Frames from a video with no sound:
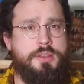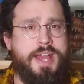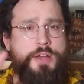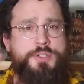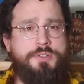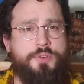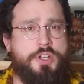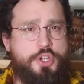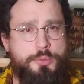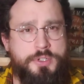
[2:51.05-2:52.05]
The house is for
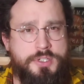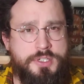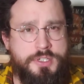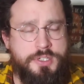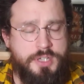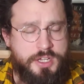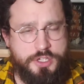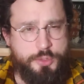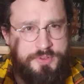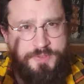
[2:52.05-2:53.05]
us humans, us
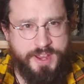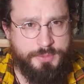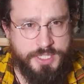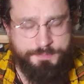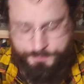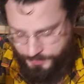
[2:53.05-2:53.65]
human family